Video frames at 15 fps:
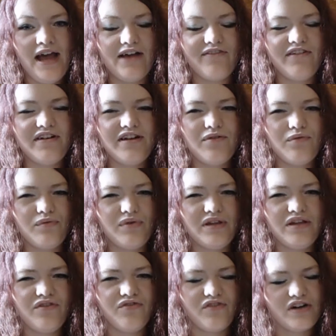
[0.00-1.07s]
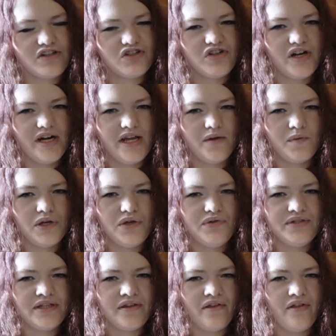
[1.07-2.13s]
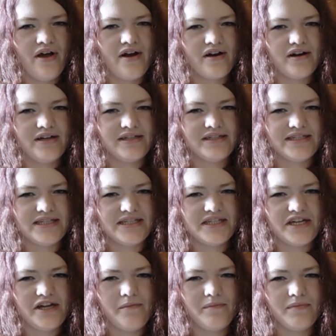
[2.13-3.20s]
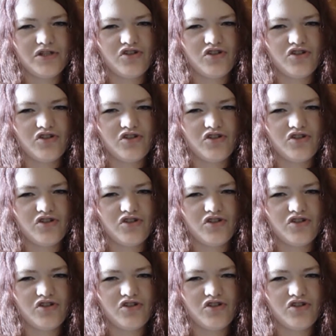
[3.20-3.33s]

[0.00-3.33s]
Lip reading: I found it really frustrating when using the Lockon system,